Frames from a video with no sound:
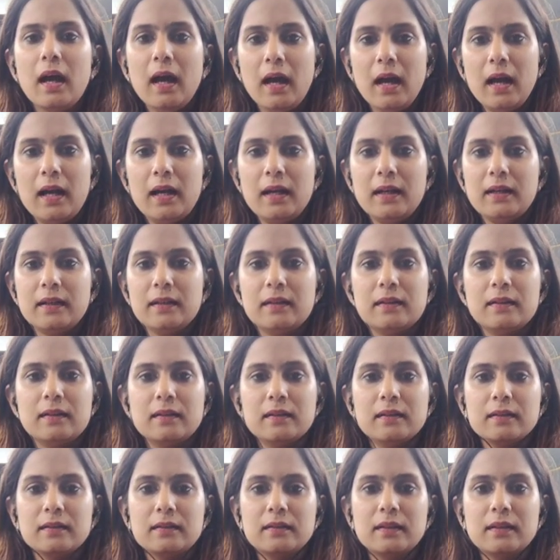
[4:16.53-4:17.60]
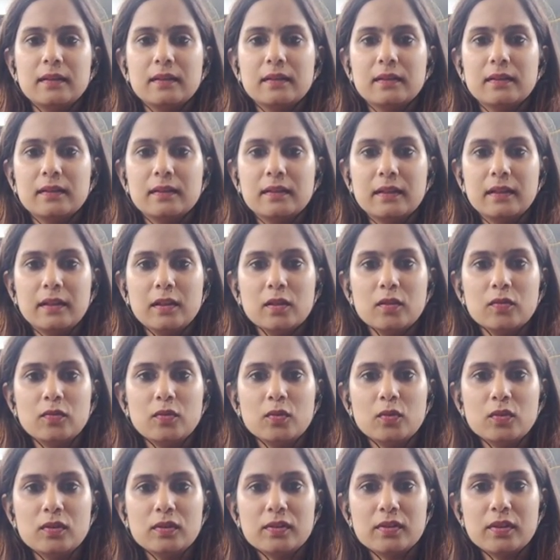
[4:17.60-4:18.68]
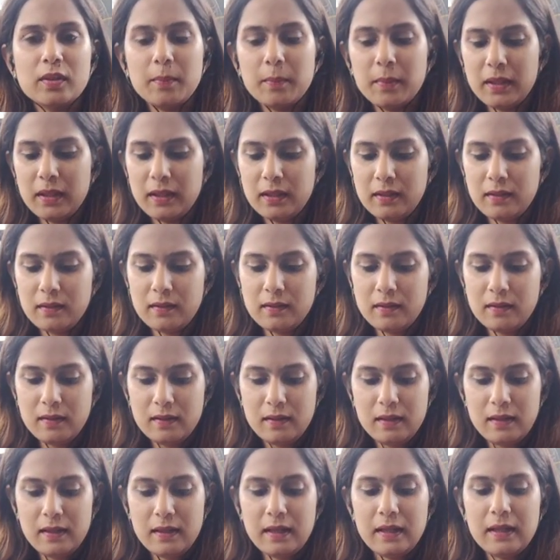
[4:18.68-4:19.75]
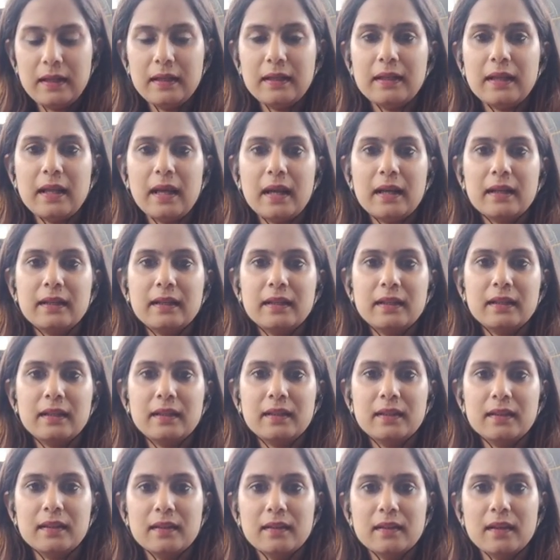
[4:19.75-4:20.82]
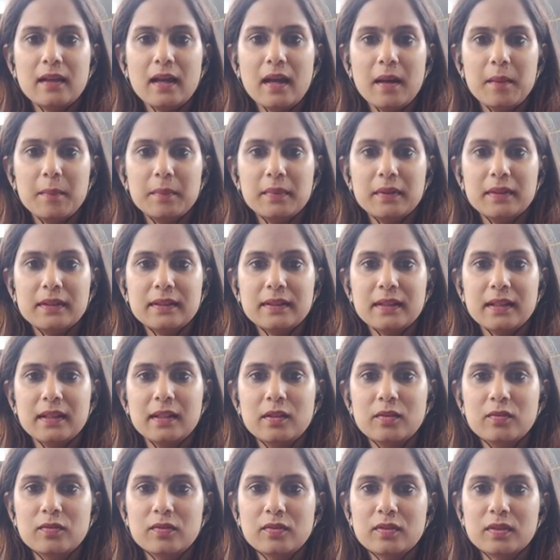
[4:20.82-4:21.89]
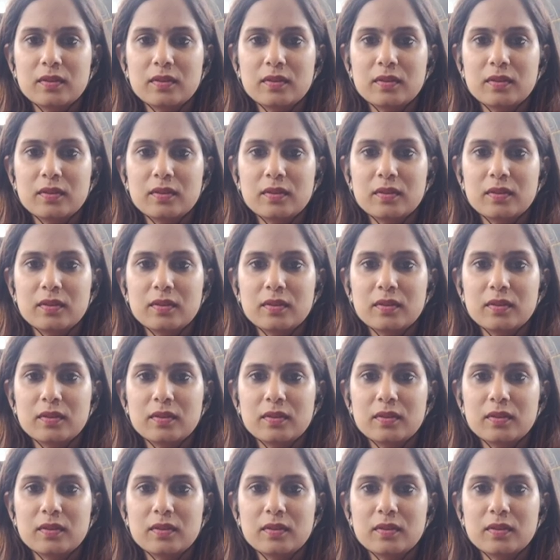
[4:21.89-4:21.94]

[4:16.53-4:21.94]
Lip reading: and the earphones remain intact in the wrap itself.